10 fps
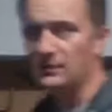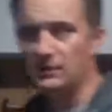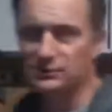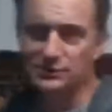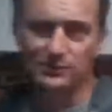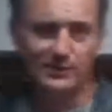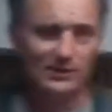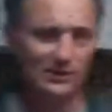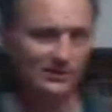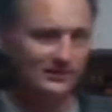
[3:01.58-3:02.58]
onto the
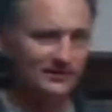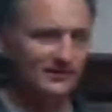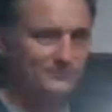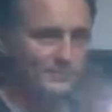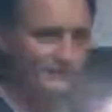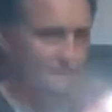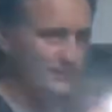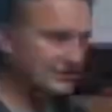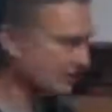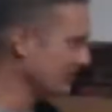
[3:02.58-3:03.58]
Earth. That's what this
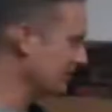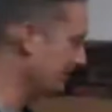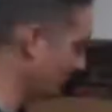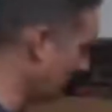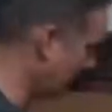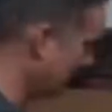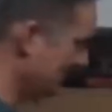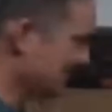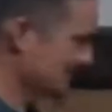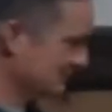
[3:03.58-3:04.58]
flashlight is for.
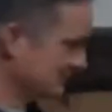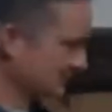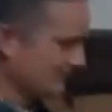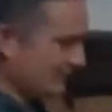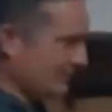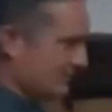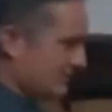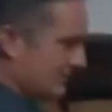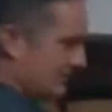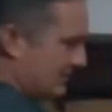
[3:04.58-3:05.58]
So the sun